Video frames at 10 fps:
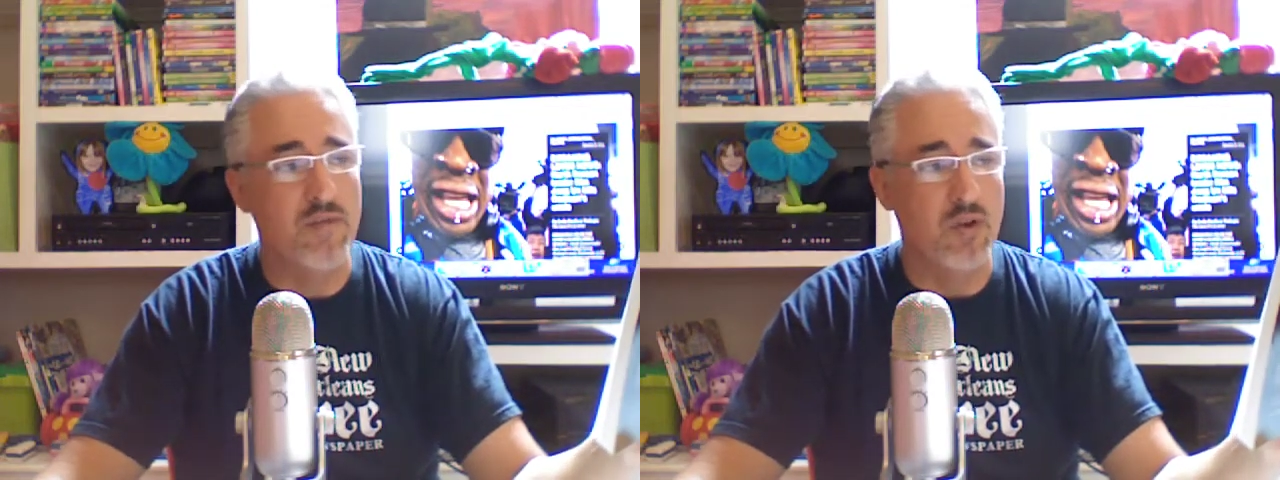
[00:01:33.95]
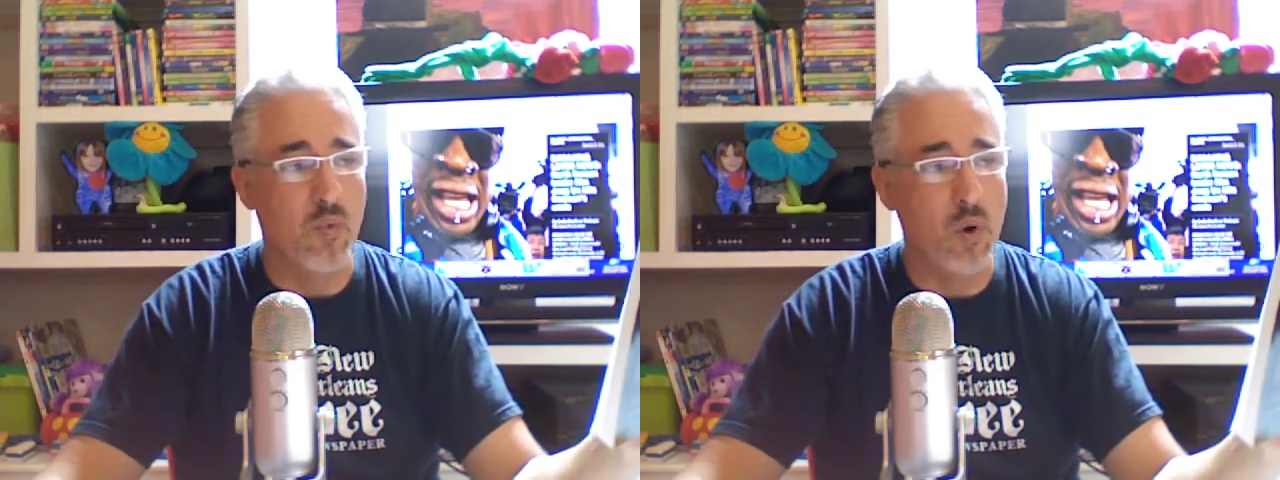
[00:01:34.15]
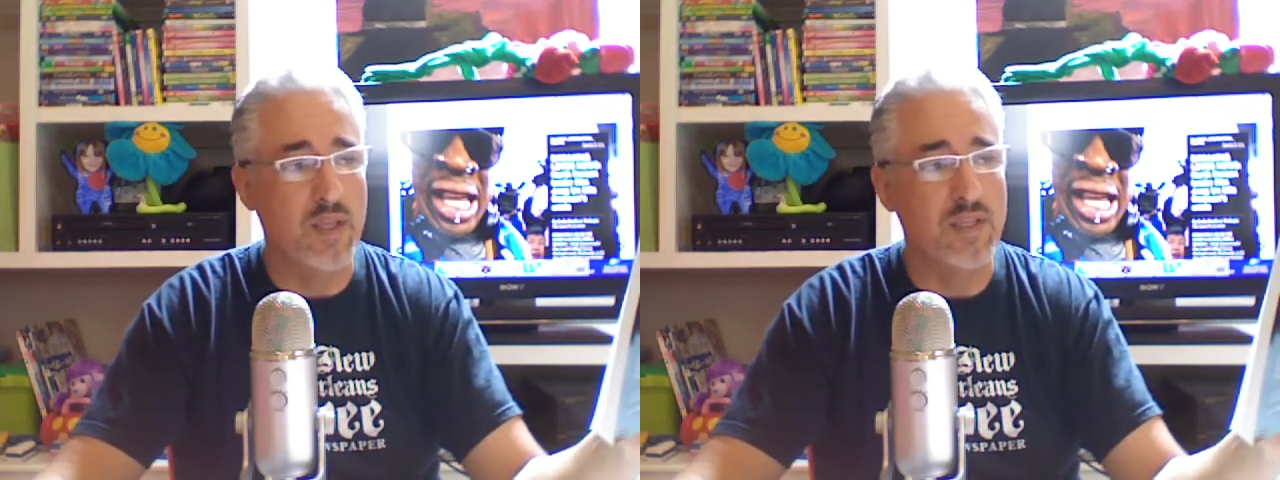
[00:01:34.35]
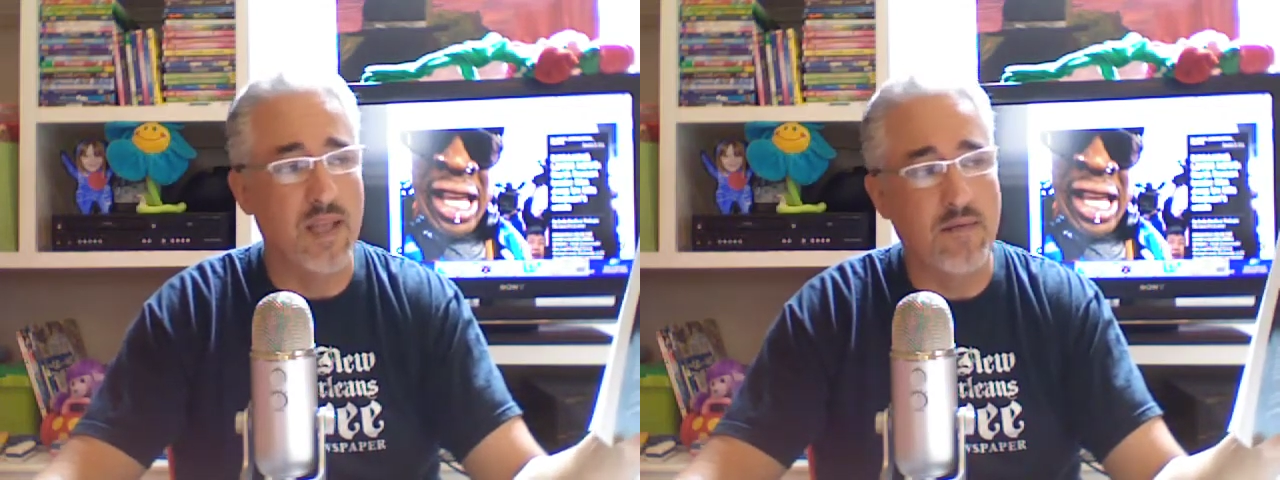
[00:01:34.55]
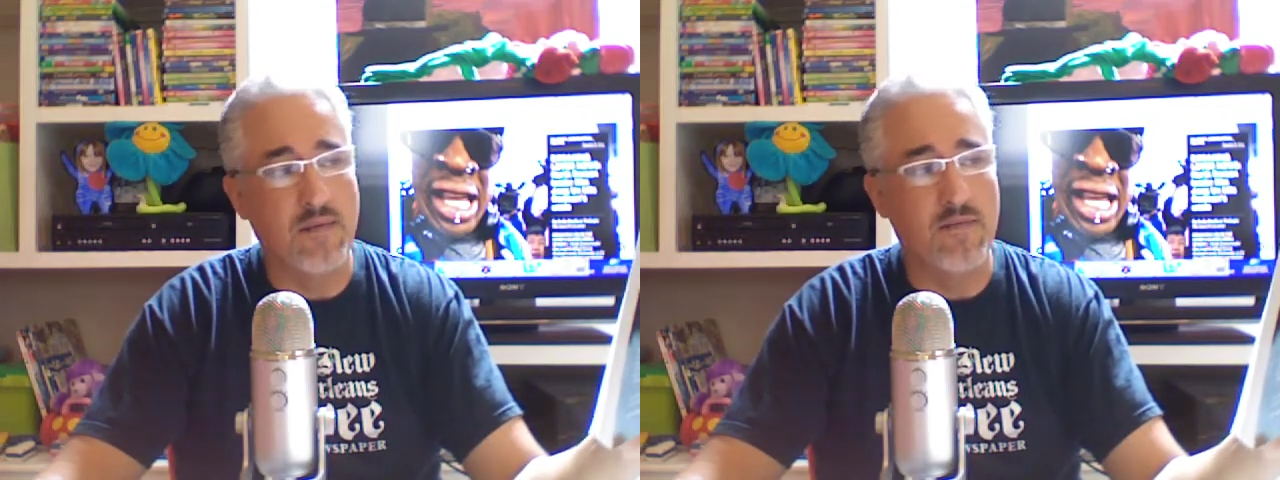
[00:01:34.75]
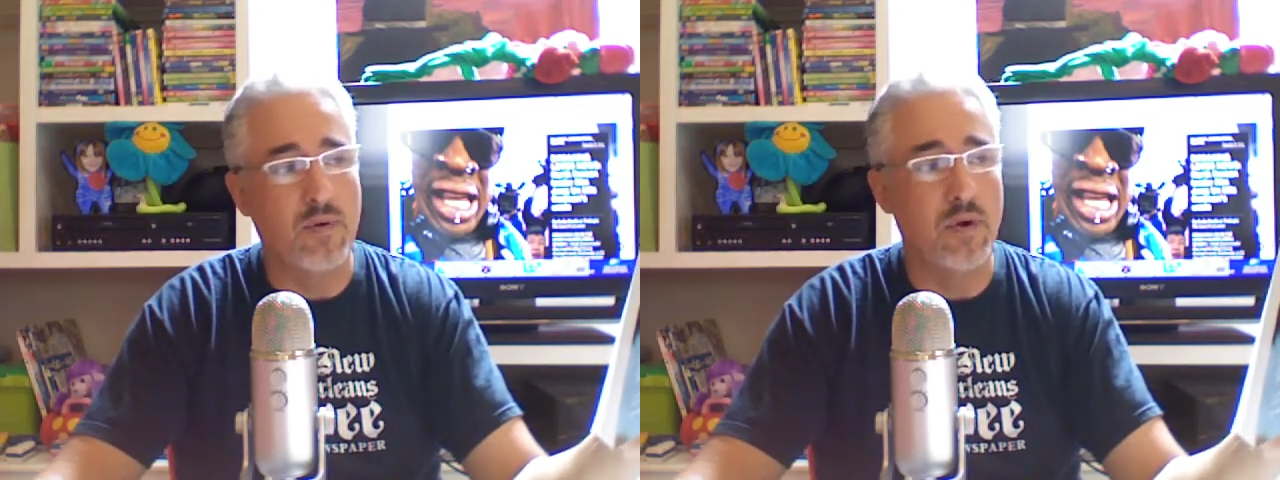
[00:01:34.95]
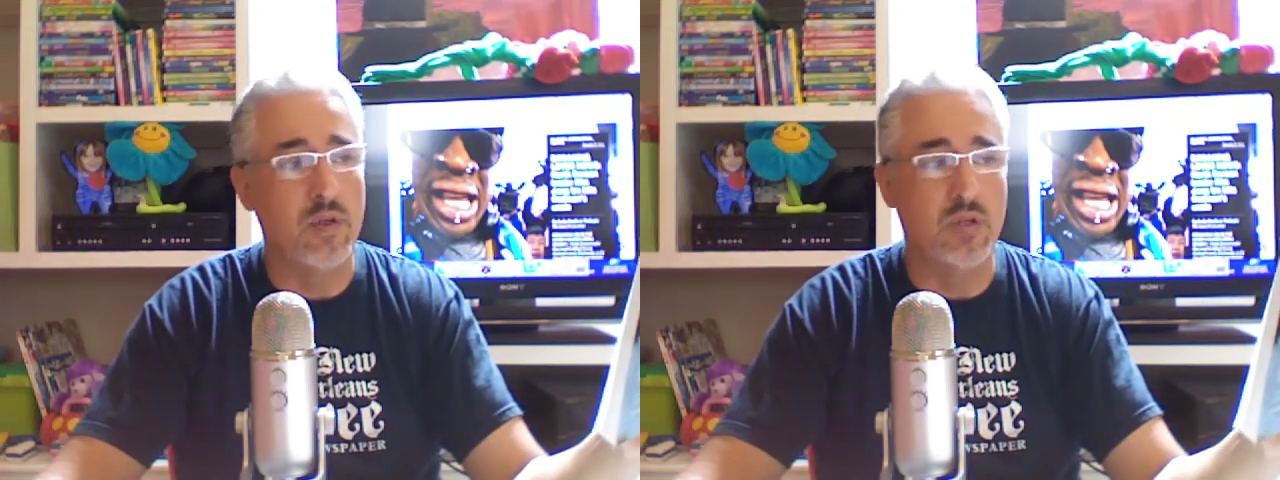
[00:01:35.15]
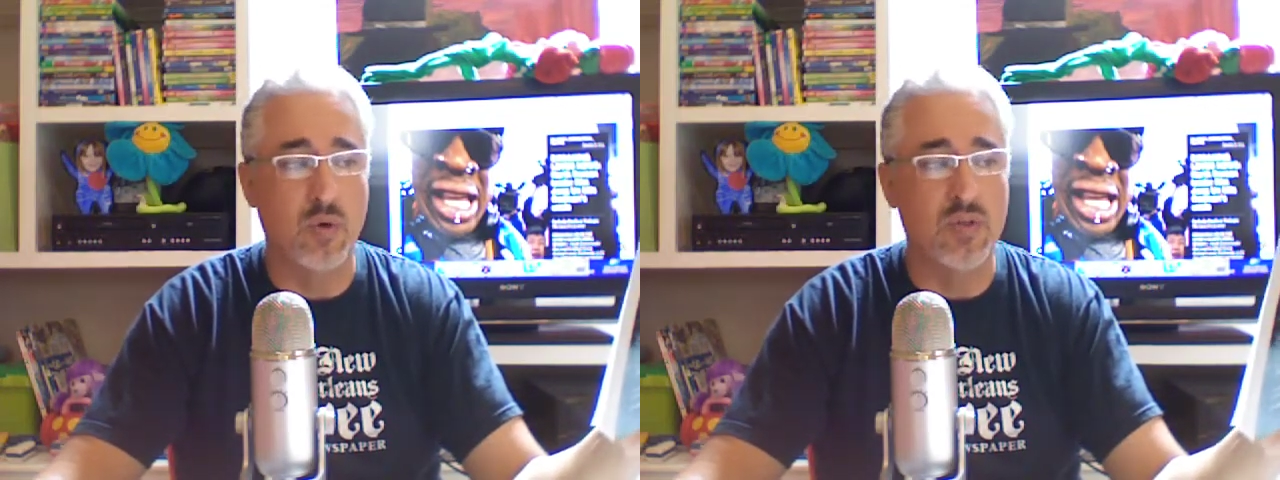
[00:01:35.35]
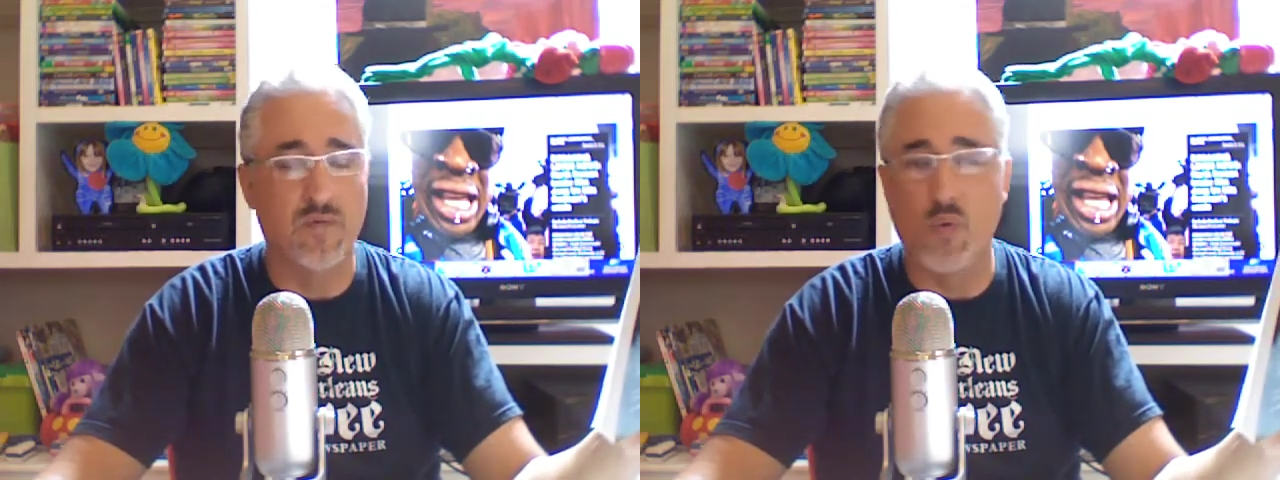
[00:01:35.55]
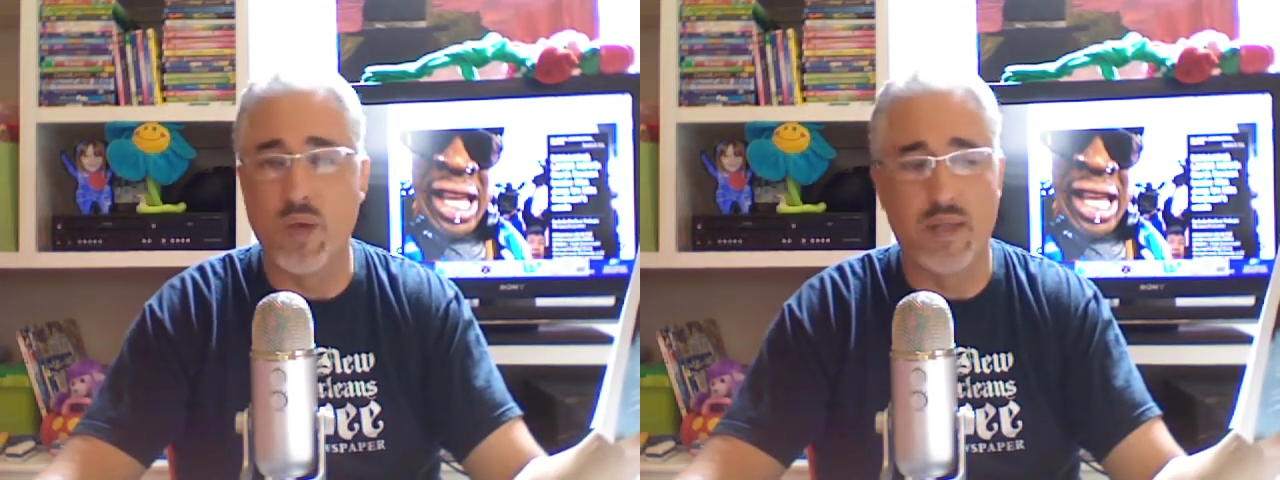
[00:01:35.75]
of the New Orleans Levee for a dose
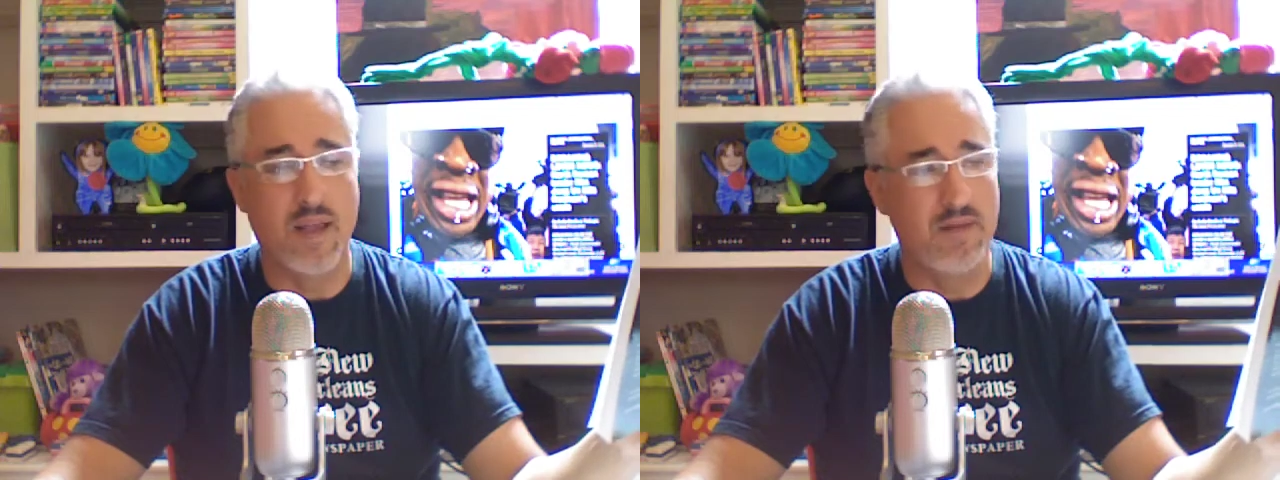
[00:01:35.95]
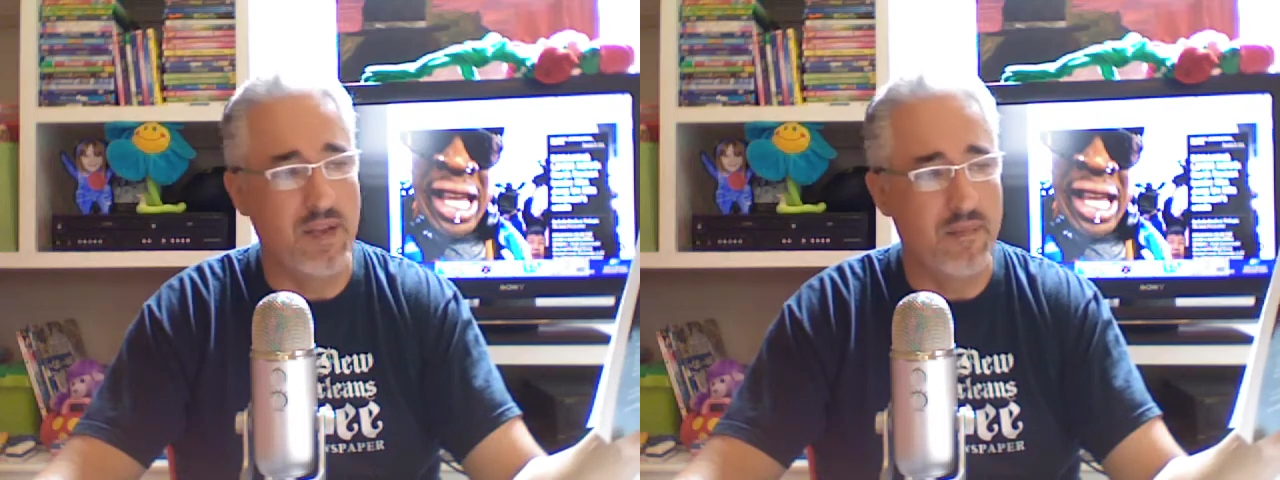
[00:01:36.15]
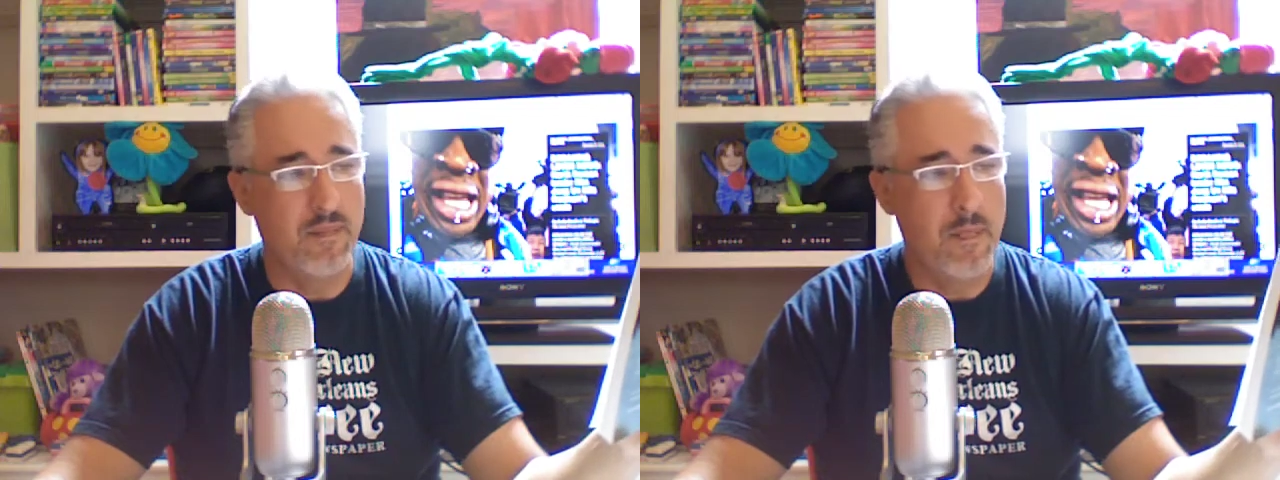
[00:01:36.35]
of quick levity.